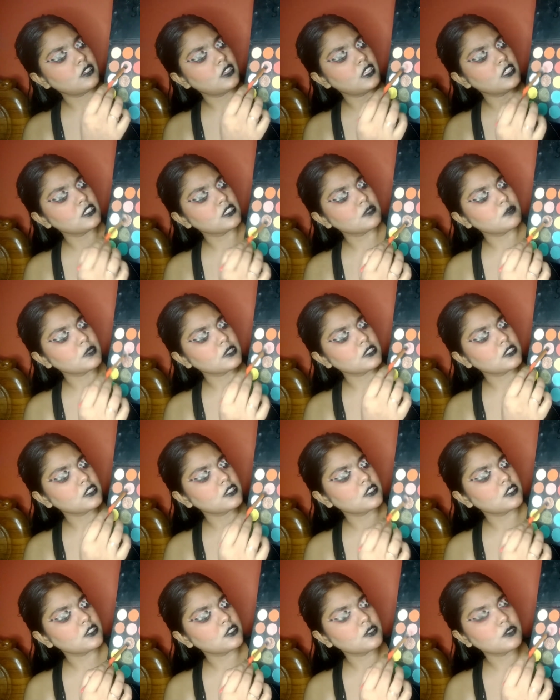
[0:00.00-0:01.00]
I'll just mix
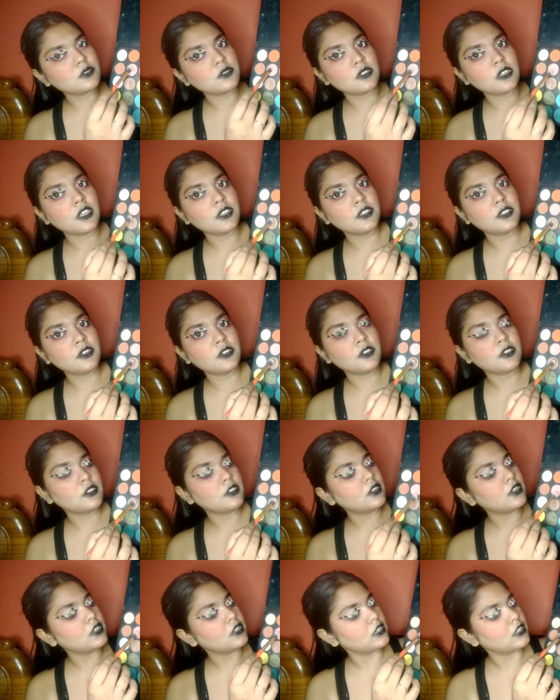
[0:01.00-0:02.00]
these two together
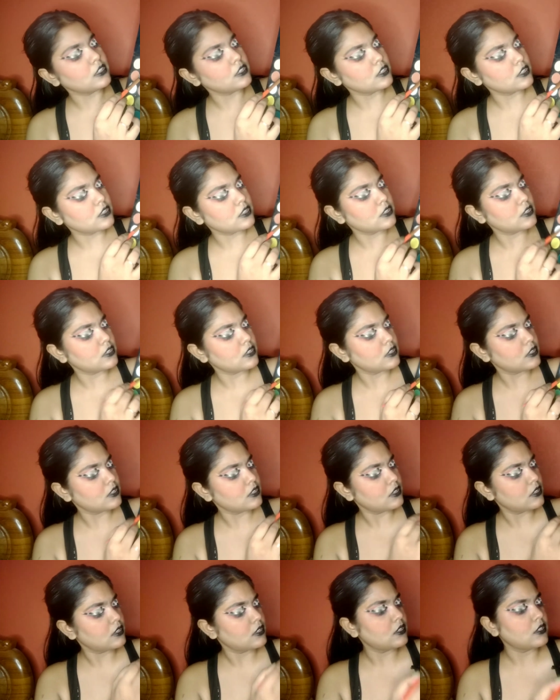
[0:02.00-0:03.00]
and I'll just
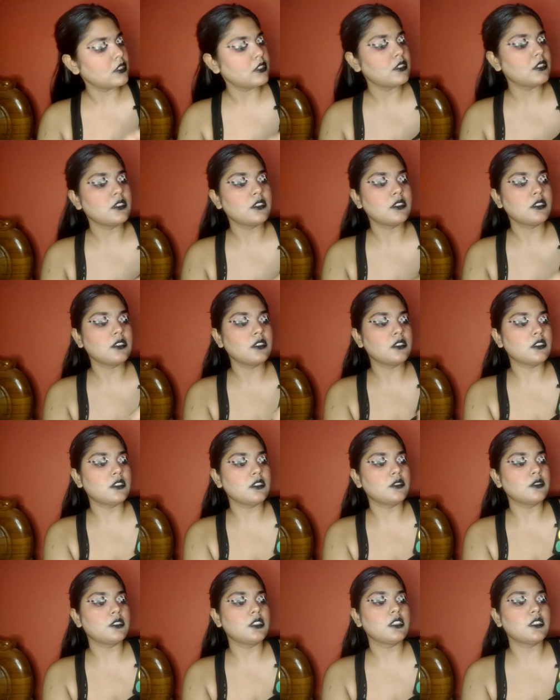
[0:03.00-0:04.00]
do
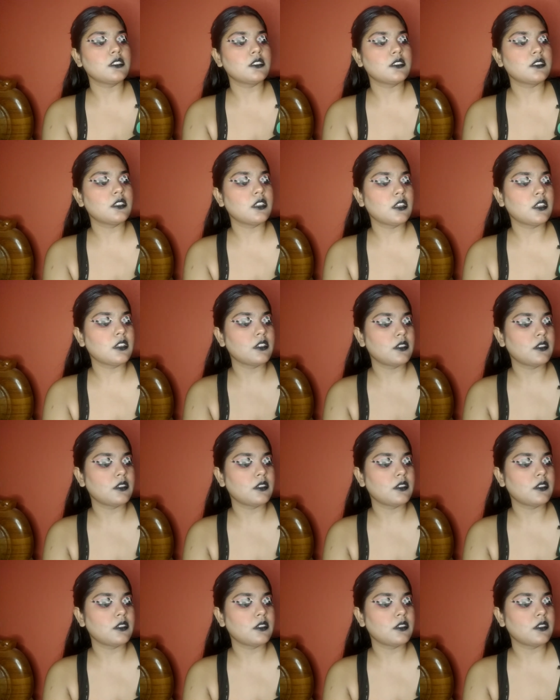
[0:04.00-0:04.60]
this thing.